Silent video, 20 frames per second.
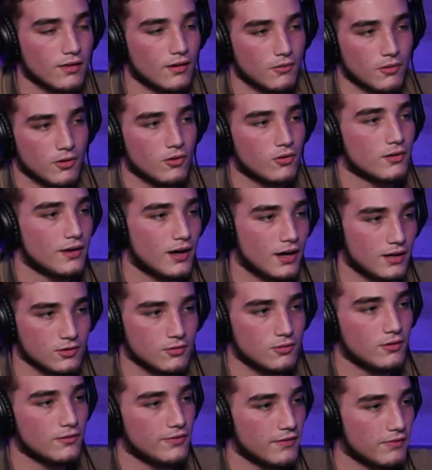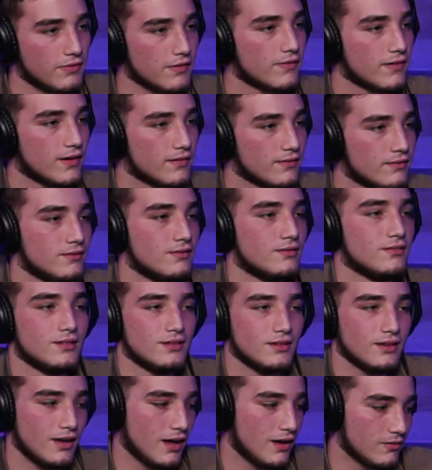and then we're going down to 155.
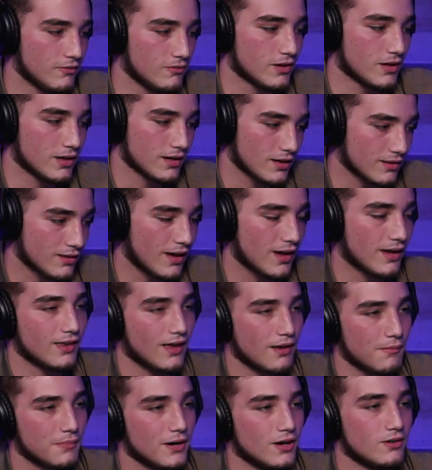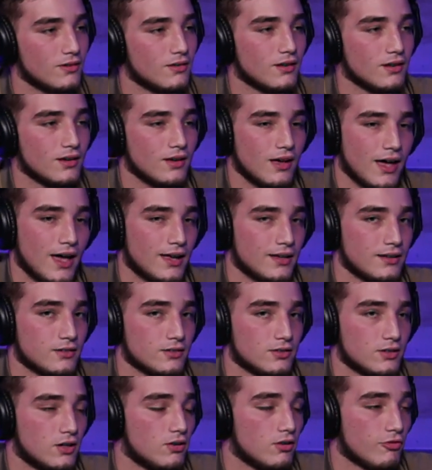we're gonna take that belt,
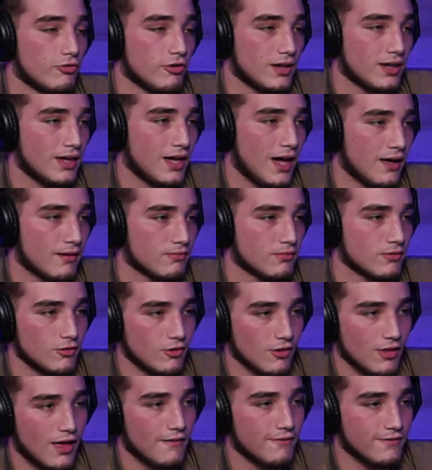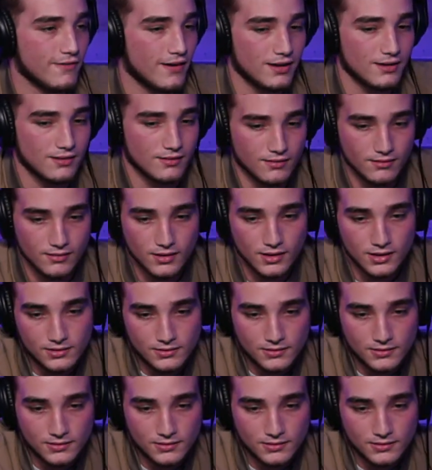and you know if he can't do that fight,